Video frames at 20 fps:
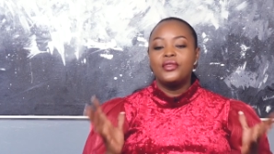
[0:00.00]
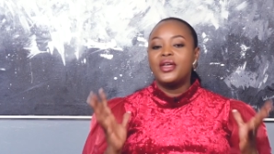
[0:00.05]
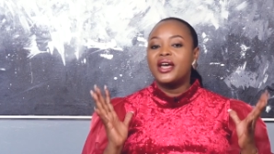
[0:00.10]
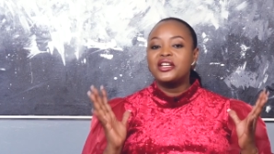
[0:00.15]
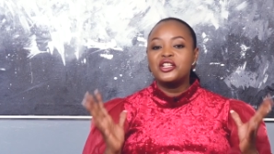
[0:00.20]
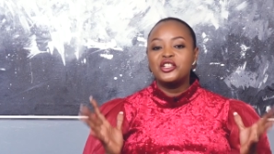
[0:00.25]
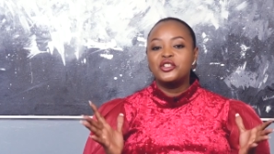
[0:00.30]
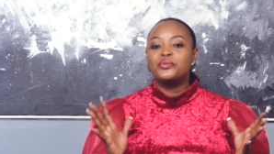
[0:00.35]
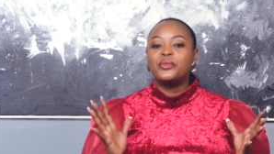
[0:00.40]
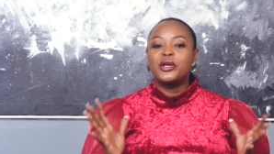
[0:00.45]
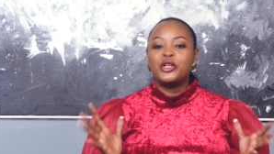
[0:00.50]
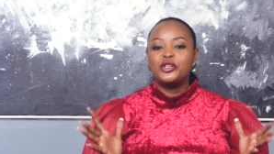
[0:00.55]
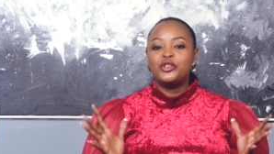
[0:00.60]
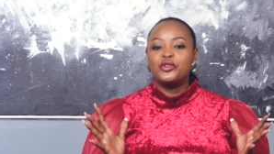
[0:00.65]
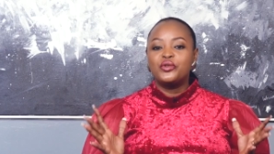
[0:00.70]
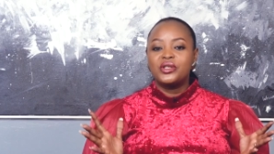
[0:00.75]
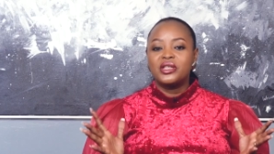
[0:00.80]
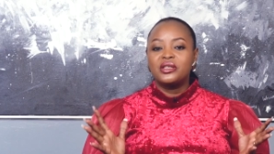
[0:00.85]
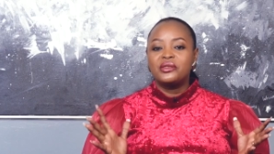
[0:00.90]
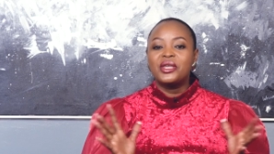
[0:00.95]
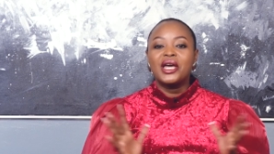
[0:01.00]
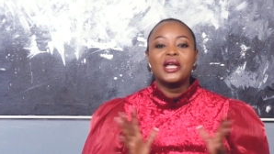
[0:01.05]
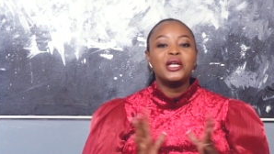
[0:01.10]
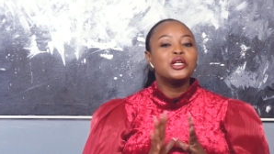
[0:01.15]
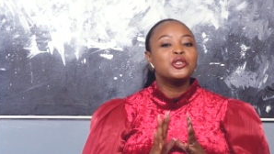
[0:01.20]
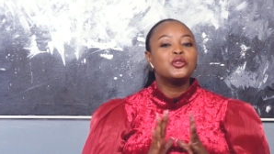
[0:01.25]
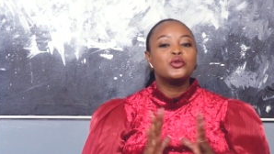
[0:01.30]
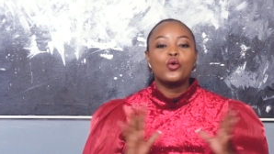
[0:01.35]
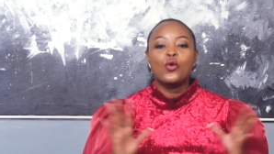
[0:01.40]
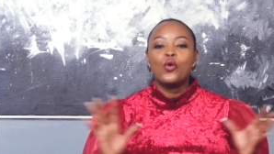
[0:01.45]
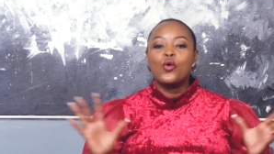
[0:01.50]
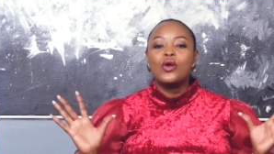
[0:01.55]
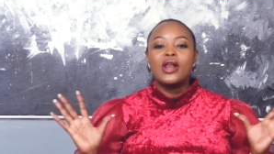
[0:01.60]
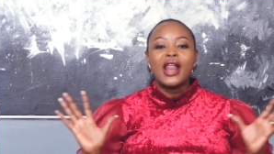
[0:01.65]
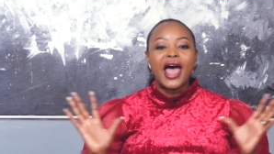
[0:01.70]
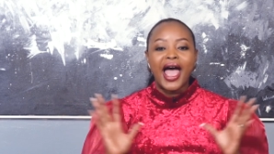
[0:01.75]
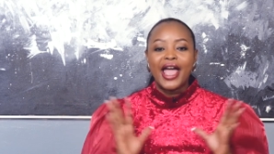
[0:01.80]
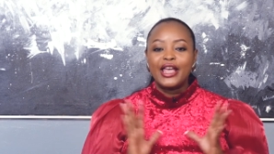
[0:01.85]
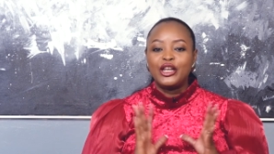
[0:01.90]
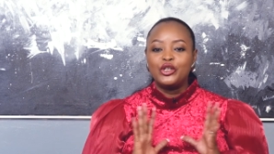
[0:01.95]
That is my duty. That is all
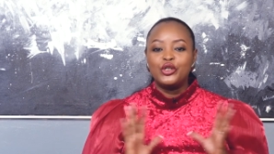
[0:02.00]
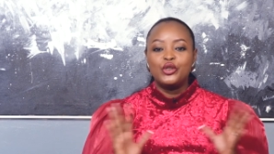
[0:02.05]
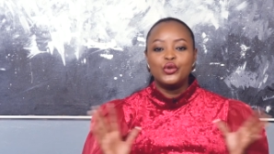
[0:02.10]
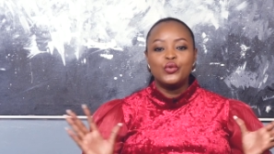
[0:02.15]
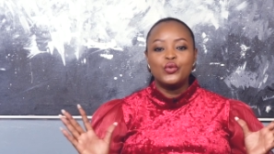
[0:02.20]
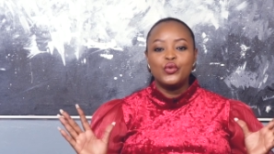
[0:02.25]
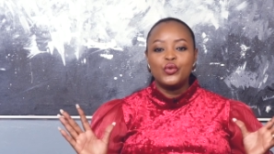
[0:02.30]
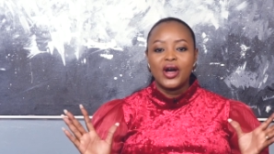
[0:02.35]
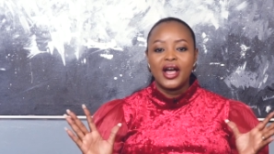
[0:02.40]
I do.